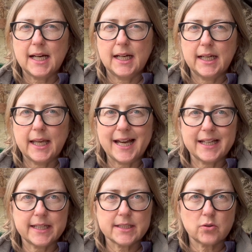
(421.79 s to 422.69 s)
I
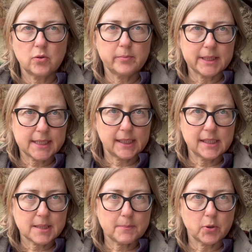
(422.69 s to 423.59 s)
had all my
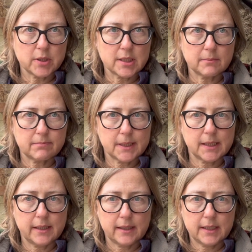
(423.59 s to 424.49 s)
dahlias potted up
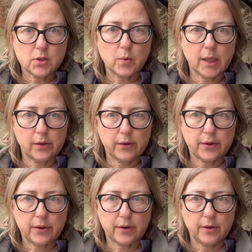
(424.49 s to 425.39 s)
by the
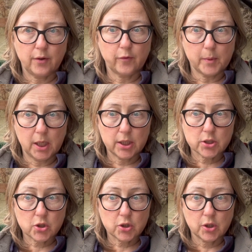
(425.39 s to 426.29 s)
12th of
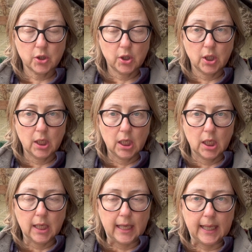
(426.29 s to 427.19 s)
March.
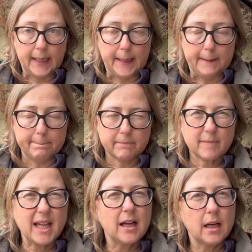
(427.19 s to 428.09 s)
And
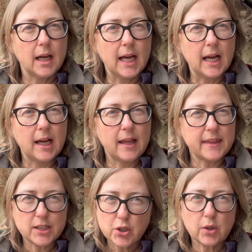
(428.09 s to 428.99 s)
they
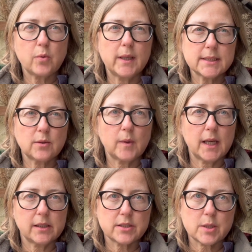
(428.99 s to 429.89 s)
took quite a
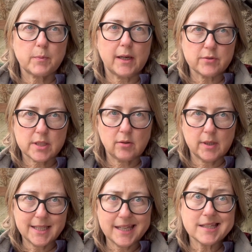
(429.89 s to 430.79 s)
while to sprout, so
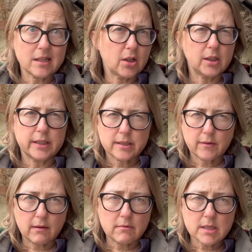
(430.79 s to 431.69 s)
it is early, so
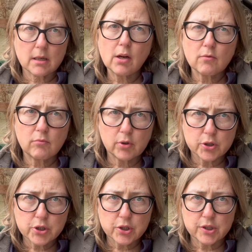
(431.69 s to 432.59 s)
there is no
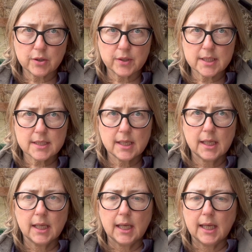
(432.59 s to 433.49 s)
rush to do this.
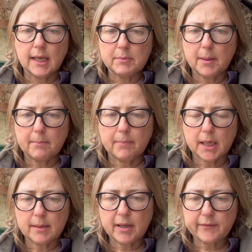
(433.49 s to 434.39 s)
But
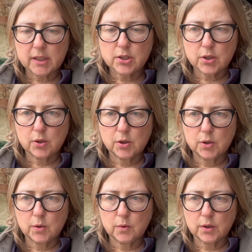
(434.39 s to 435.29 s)
I'm having
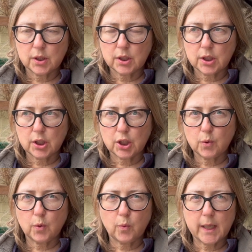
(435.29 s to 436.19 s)
to go
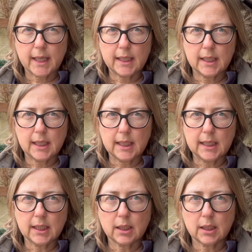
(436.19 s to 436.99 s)
away in